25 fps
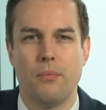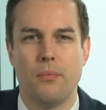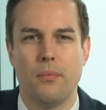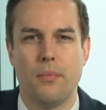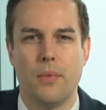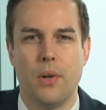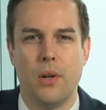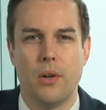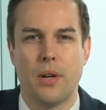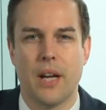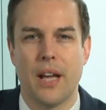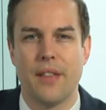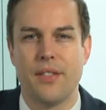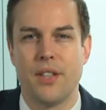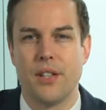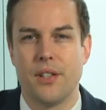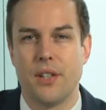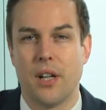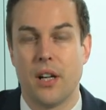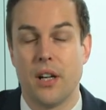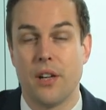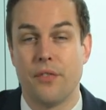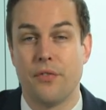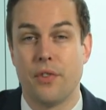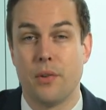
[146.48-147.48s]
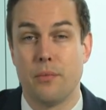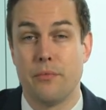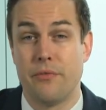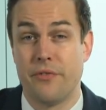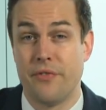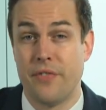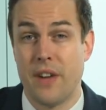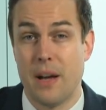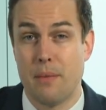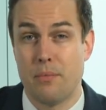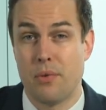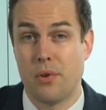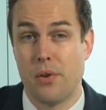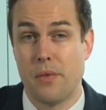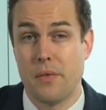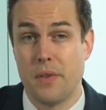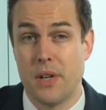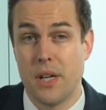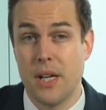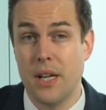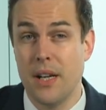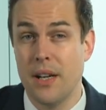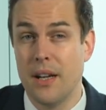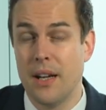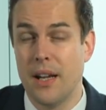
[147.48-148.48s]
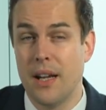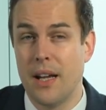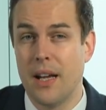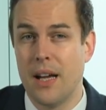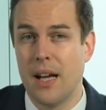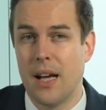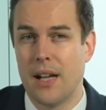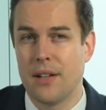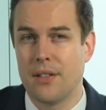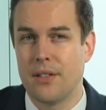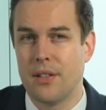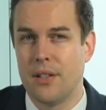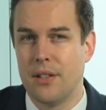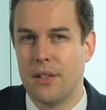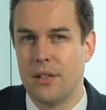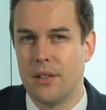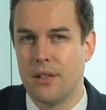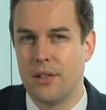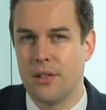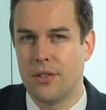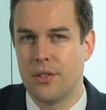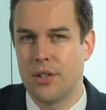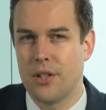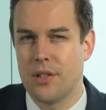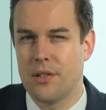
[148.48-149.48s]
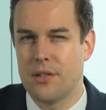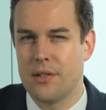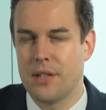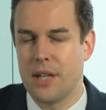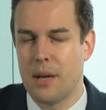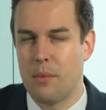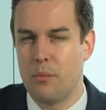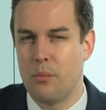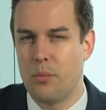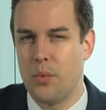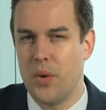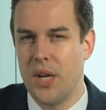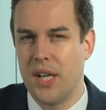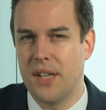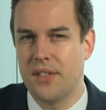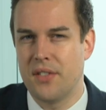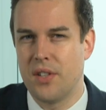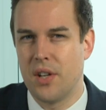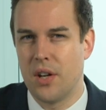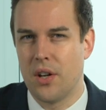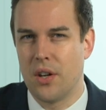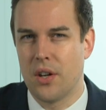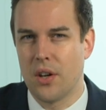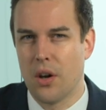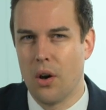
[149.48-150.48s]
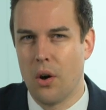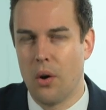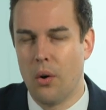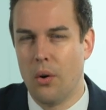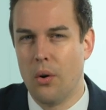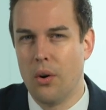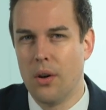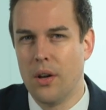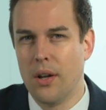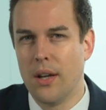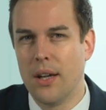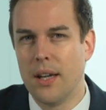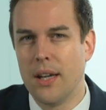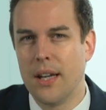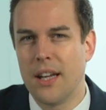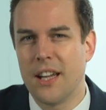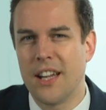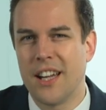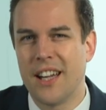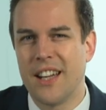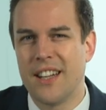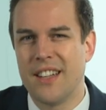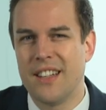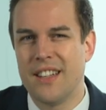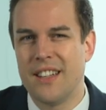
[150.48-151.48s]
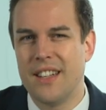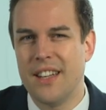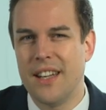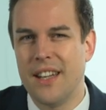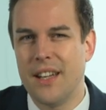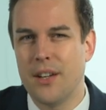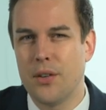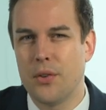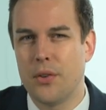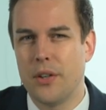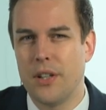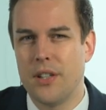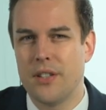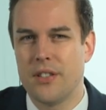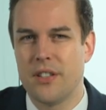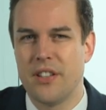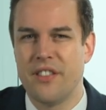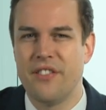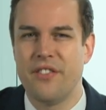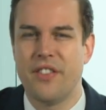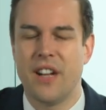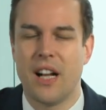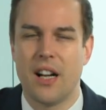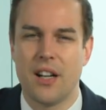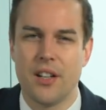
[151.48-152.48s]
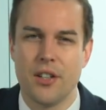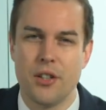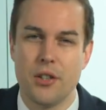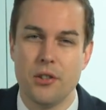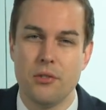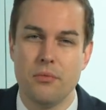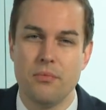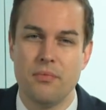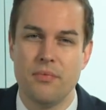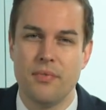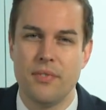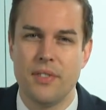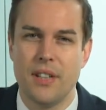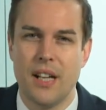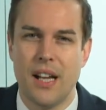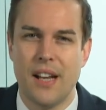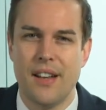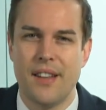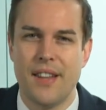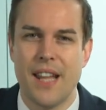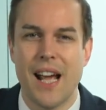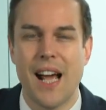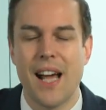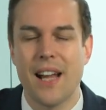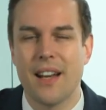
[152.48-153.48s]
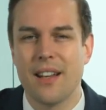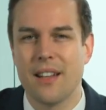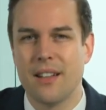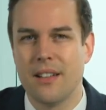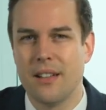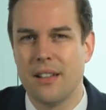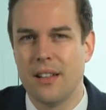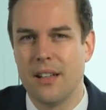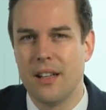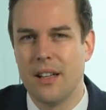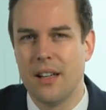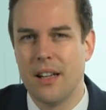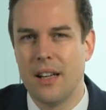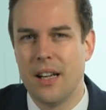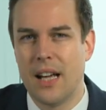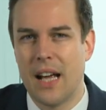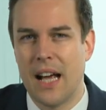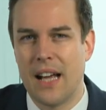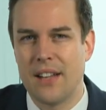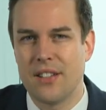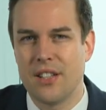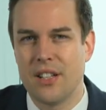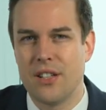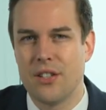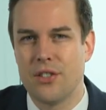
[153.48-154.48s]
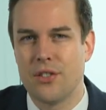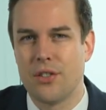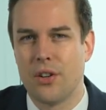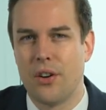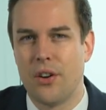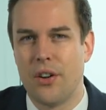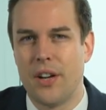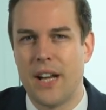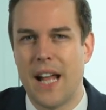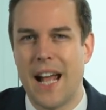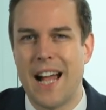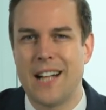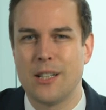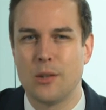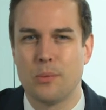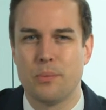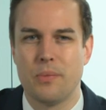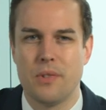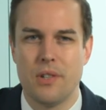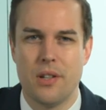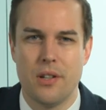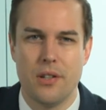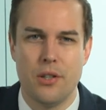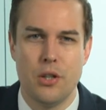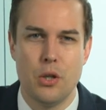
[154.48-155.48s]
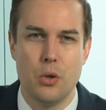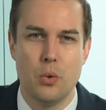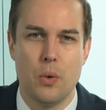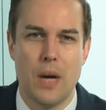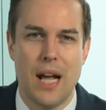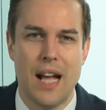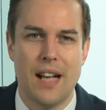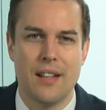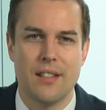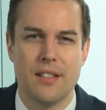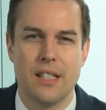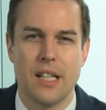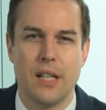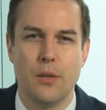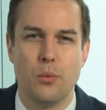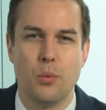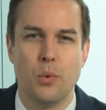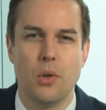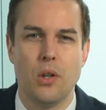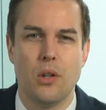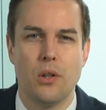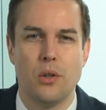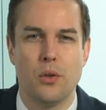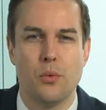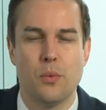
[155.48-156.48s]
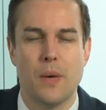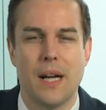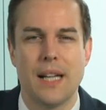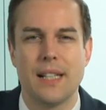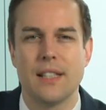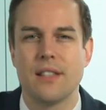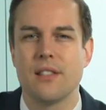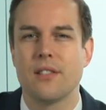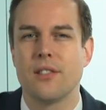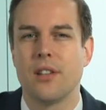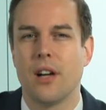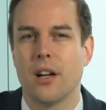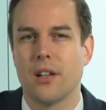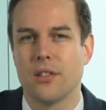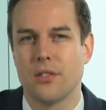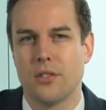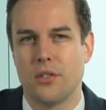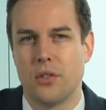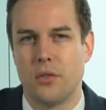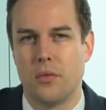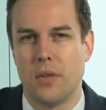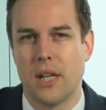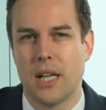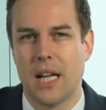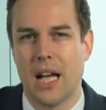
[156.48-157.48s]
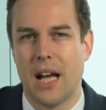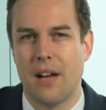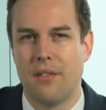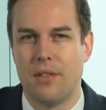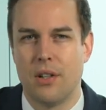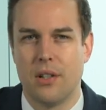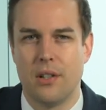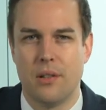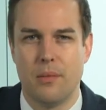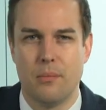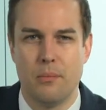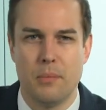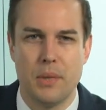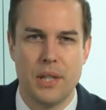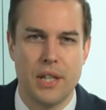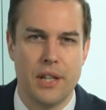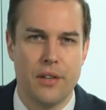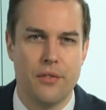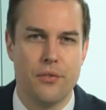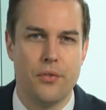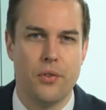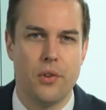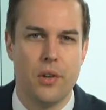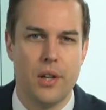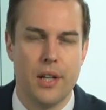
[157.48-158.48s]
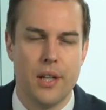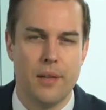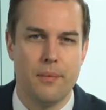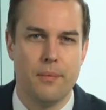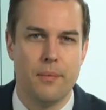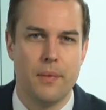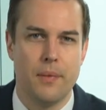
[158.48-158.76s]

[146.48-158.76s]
Look at the dollar from February until just some weeks ago. It decreased in value, and that has in turn helped US and worldwide stocks to recover meaningfully.